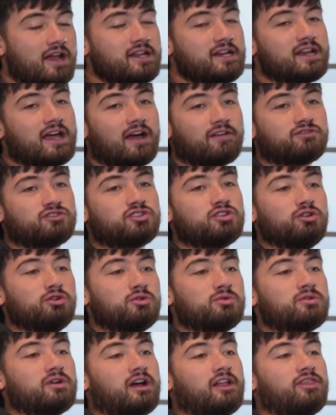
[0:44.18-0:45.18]
need to have
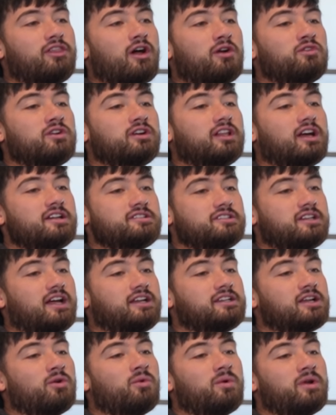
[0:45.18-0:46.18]
two. I, I realize that I
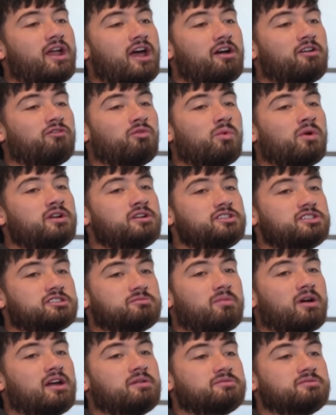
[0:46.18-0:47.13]
don't want to have one just by